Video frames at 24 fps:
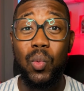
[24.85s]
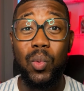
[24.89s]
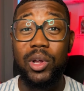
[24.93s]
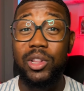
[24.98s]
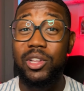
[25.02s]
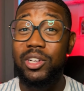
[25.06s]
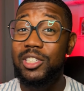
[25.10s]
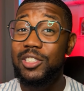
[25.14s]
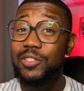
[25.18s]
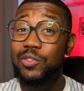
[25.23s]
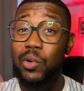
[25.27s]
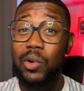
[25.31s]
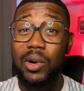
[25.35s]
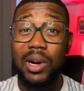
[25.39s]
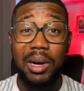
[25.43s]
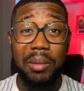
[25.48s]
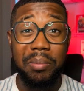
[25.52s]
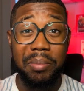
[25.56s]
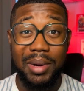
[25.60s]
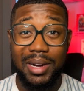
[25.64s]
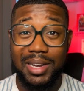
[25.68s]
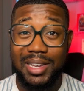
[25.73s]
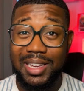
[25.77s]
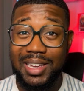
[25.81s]
whether it's for a
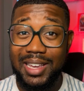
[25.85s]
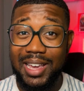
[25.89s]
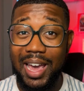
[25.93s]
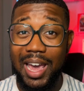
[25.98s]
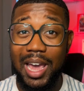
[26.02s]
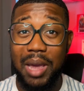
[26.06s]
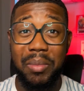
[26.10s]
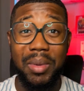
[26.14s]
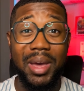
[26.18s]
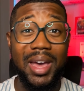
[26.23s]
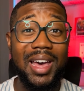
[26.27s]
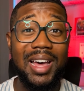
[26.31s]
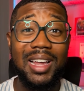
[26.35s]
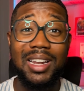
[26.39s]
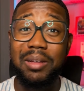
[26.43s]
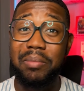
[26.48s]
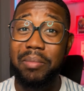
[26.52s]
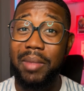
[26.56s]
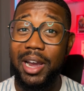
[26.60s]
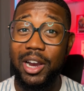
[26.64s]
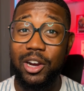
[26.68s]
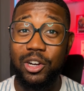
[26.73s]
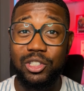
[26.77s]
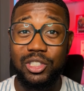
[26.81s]
buggy game, hella
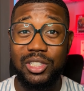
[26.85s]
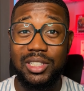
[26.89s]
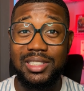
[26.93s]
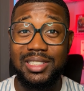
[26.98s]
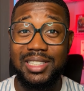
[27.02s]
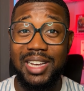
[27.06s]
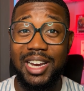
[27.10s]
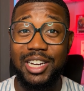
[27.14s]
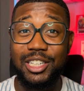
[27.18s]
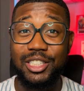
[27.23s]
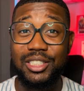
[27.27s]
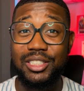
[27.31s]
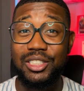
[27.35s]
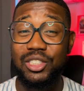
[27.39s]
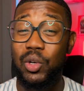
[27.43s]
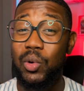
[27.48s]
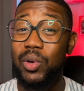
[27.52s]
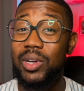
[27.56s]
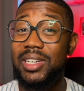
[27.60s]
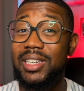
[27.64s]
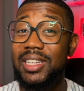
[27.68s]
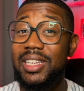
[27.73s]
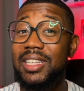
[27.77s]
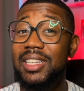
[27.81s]
microtransactions,
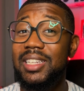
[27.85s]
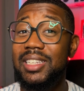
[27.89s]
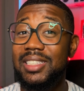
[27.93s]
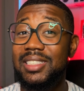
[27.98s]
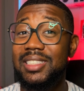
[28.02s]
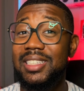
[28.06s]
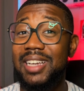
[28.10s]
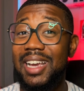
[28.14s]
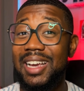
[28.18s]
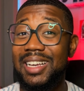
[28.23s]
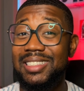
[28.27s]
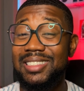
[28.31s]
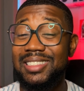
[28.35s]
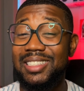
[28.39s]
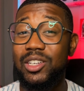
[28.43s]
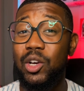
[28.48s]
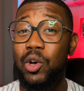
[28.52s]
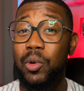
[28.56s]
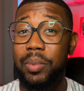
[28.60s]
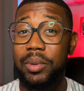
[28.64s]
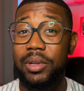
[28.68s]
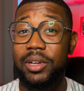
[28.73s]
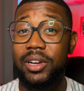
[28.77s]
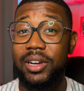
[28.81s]
or delisting a
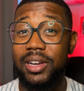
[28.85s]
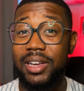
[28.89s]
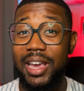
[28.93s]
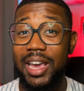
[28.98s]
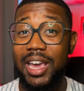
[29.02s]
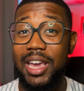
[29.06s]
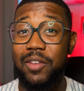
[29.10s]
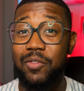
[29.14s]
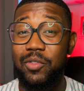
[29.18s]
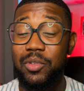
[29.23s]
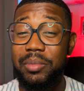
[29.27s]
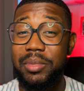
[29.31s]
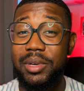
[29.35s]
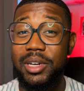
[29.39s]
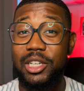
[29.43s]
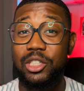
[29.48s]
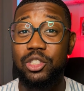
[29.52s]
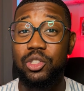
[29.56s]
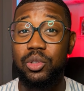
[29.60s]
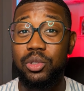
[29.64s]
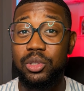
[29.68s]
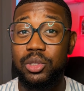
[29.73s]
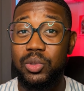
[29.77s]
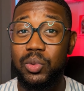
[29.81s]
single player game from
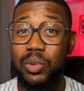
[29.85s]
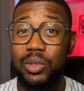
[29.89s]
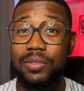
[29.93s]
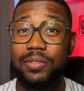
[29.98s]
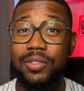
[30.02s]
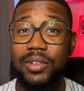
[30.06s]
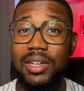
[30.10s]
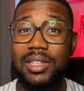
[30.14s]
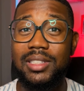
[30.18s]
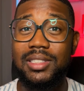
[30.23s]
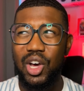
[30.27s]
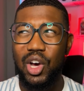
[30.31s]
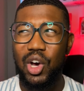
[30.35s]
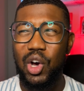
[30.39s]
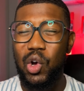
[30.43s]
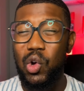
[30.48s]
digital storefronts,